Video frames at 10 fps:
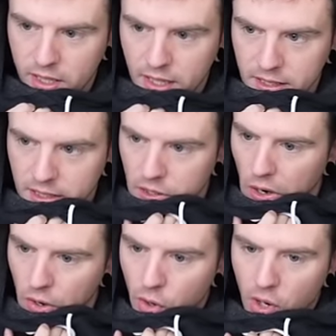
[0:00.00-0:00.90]
actually not
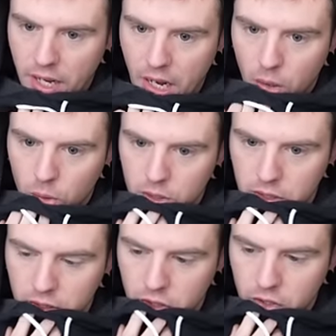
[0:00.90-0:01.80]
a nutted out, which
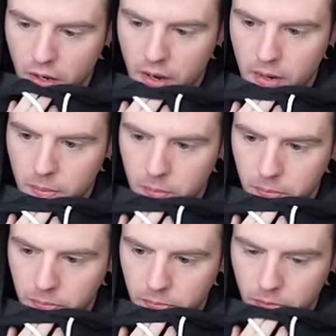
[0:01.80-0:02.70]
is a shame.
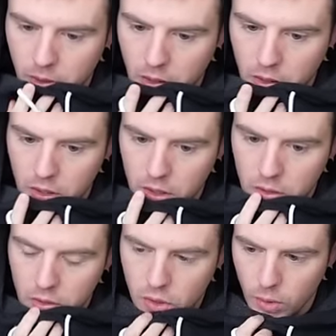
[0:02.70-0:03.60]

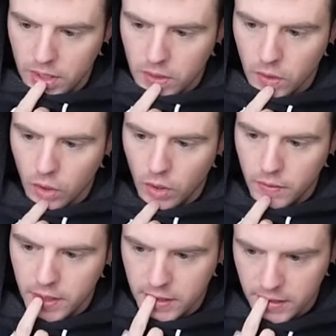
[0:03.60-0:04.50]
Do I still call
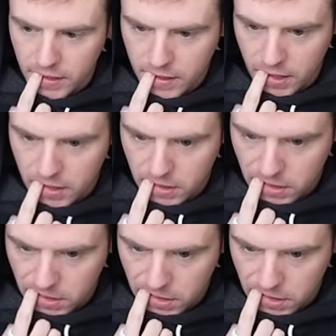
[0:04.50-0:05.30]
versus this size?